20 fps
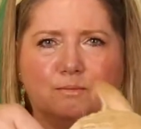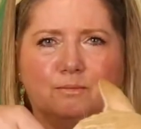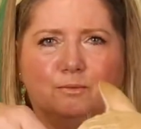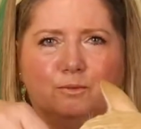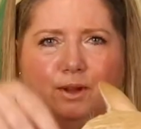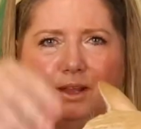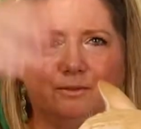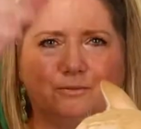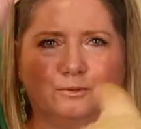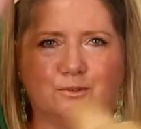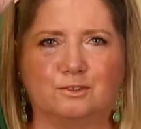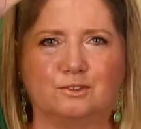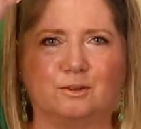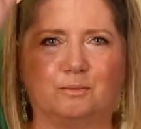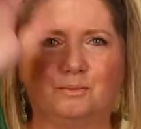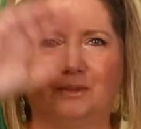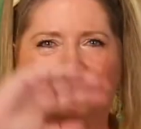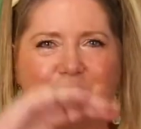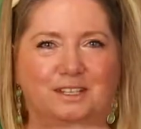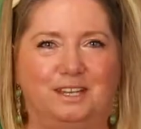we have to
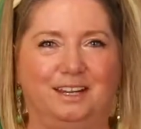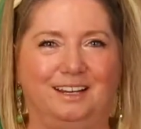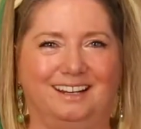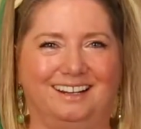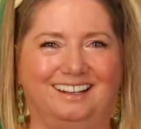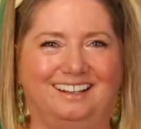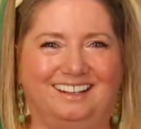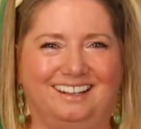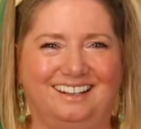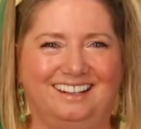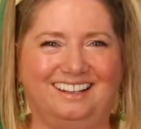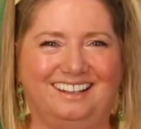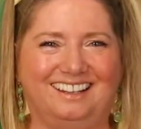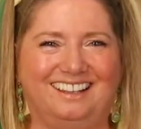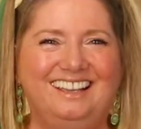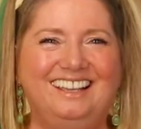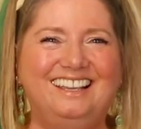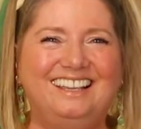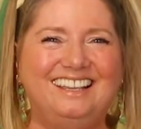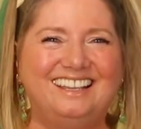stop this here.
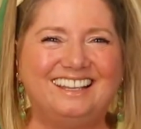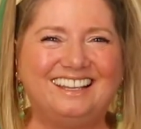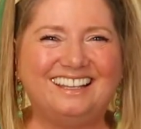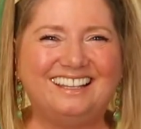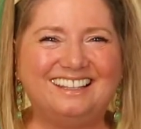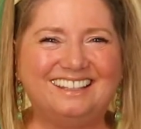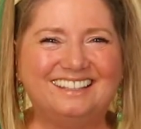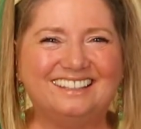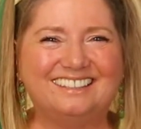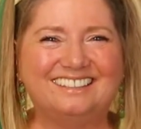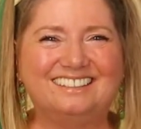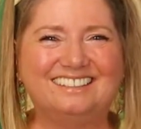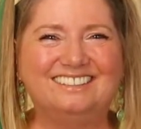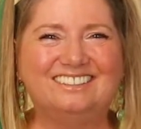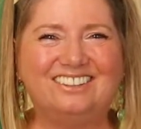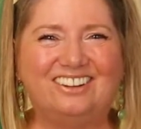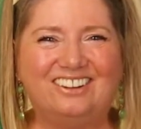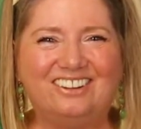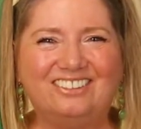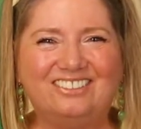In the
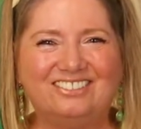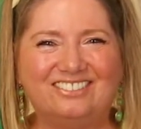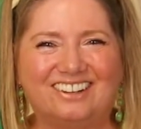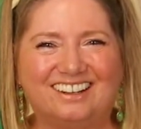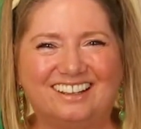long